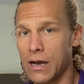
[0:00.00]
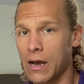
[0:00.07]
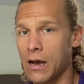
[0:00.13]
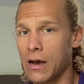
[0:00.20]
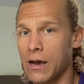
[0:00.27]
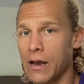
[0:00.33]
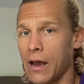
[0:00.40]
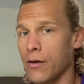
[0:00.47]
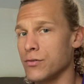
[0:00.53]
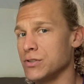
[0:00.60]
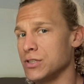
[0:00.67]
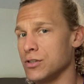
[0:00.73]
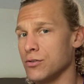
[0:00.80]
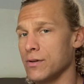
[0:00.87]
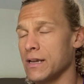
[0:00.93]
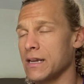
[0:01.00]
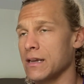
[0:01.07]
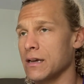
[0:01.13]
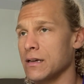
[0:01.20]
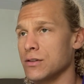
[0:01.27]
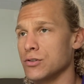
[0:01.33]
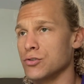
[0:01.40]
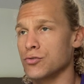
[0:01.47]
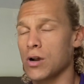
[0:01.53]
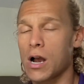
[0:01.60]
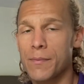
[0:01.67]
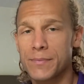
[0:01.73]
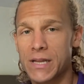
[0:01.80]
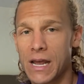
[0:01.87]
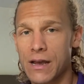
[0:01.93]
I was doing
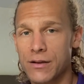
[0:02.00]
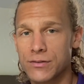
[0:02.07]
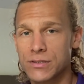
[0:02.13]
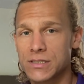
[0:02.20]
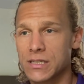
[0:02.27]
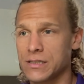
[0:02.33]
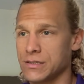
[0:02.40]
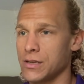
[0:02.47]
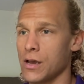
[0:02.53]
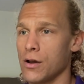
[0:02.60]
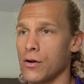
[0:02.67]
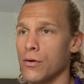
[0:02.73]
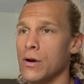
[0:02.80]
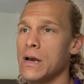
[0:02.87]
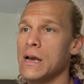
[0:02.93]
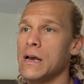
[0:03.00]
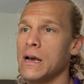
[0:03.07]
drop downs, so